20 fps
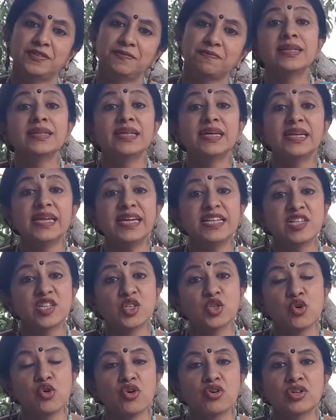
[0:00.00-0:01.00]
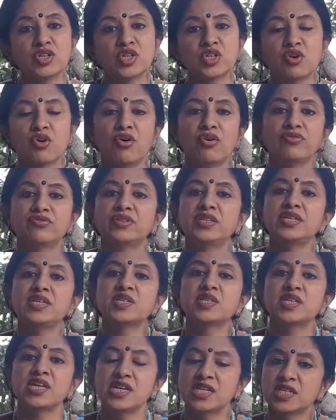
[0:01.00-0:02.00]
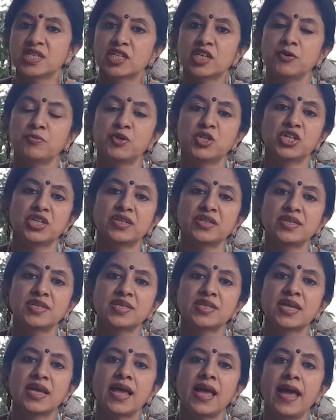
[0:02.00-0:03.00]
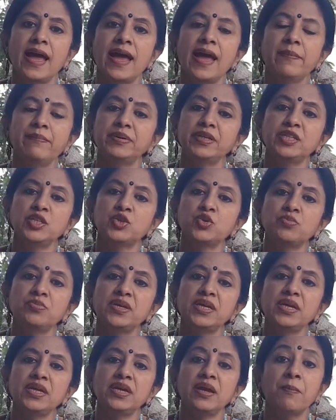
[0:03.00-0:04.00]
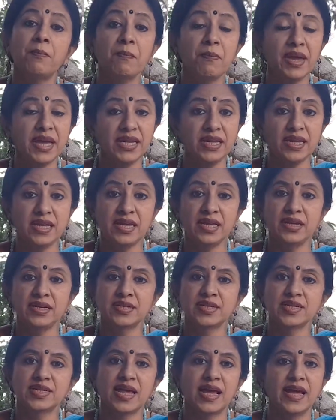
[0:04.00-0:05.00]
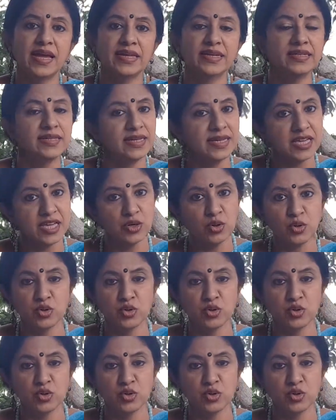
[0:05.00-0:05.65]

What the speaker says: The next source of these inscriptions happened to be menhirs and hero